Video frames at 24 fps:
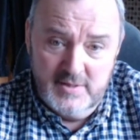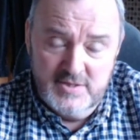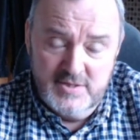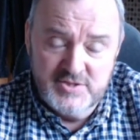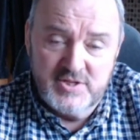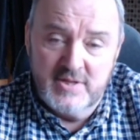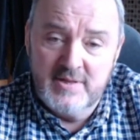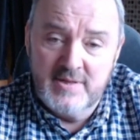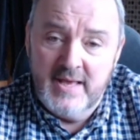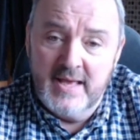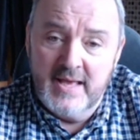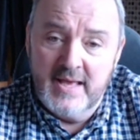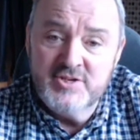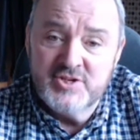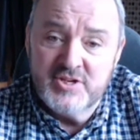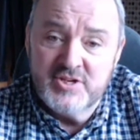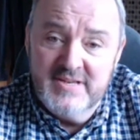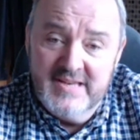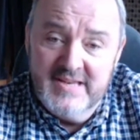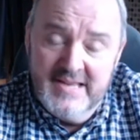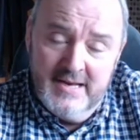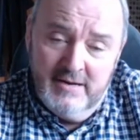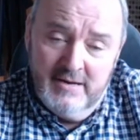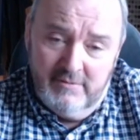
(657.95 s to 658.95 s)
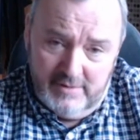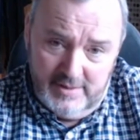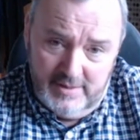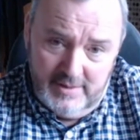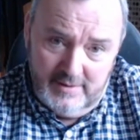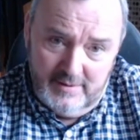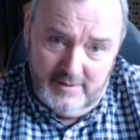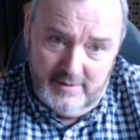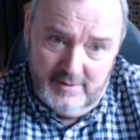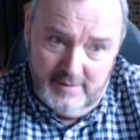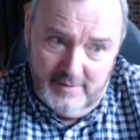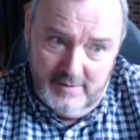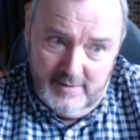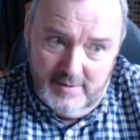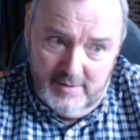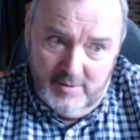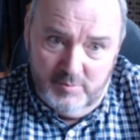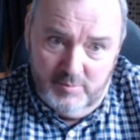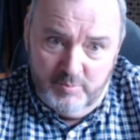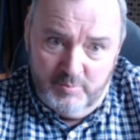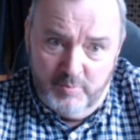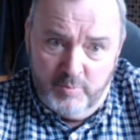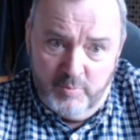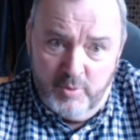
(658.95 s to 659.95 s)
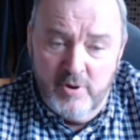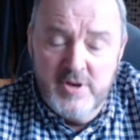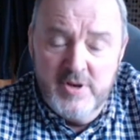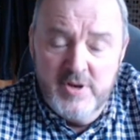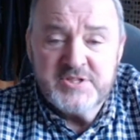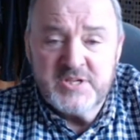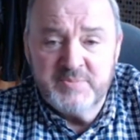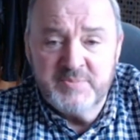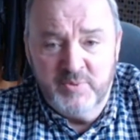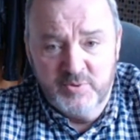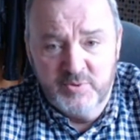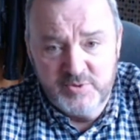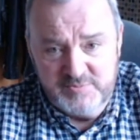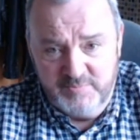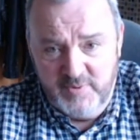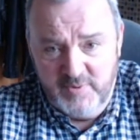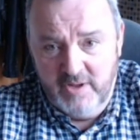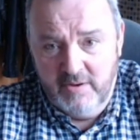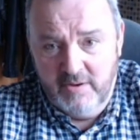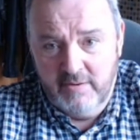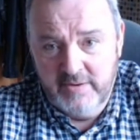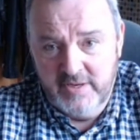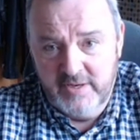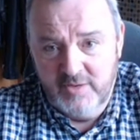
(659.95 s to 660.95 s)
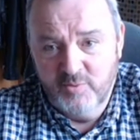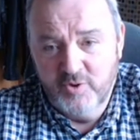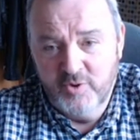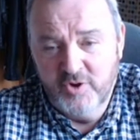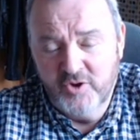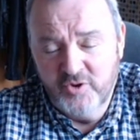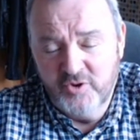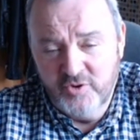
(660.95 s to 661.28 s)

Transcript: So the engineering principles behind it were